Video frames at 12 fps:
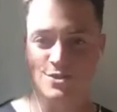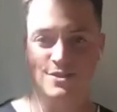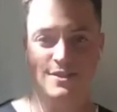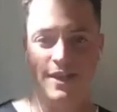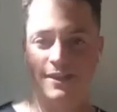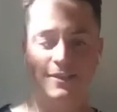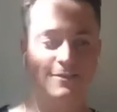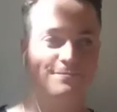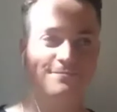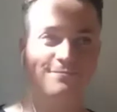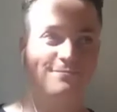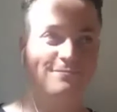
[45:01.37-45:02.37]
like,
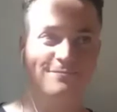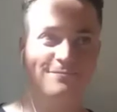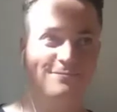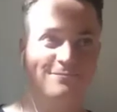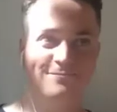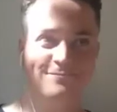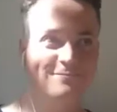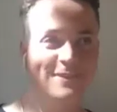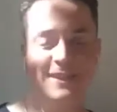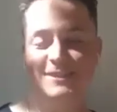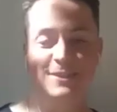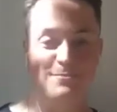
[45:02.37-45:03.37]

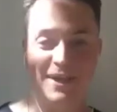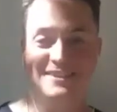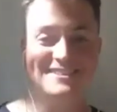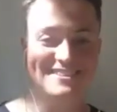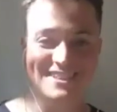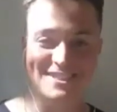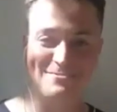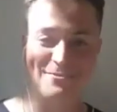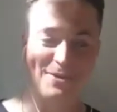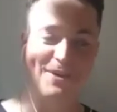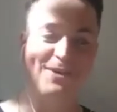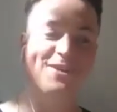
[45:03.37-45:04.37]
it's the best. It's one of
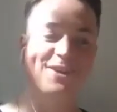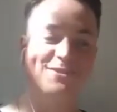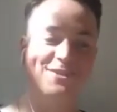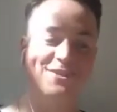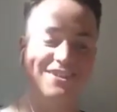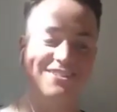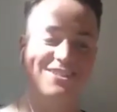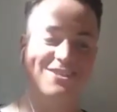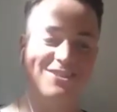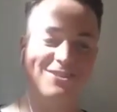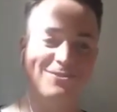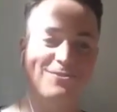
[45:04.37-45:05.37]
my favorite things to
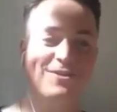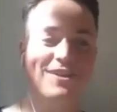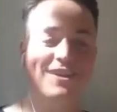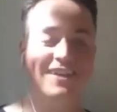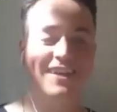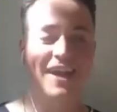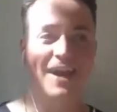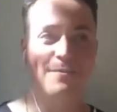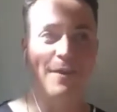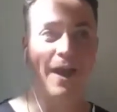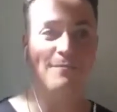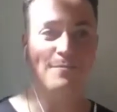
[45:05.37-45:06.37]
do.
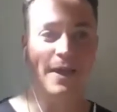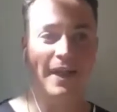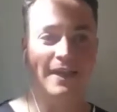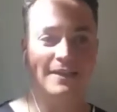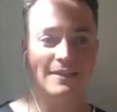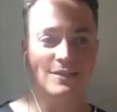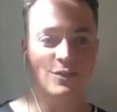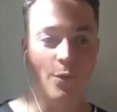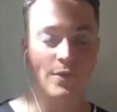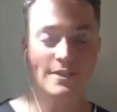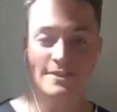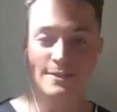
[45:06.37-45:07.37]
I've been
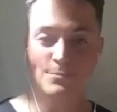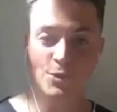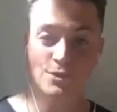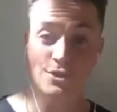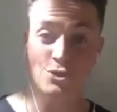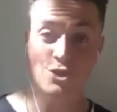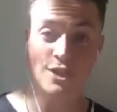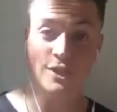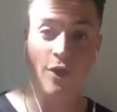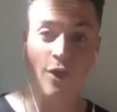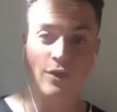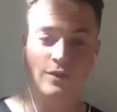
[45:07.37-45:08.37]
going deeper into
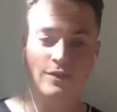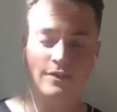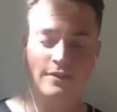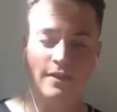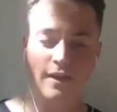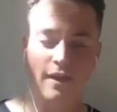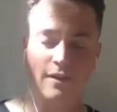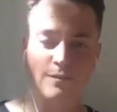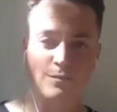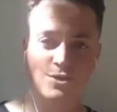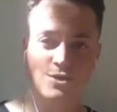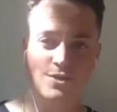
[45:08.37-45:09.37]
Qigong,
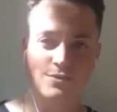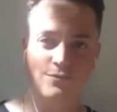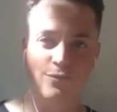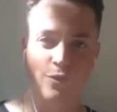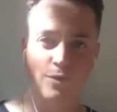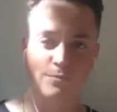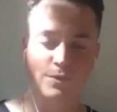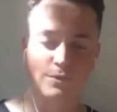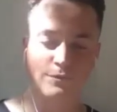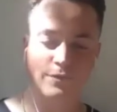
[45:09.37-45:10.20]
which is a form of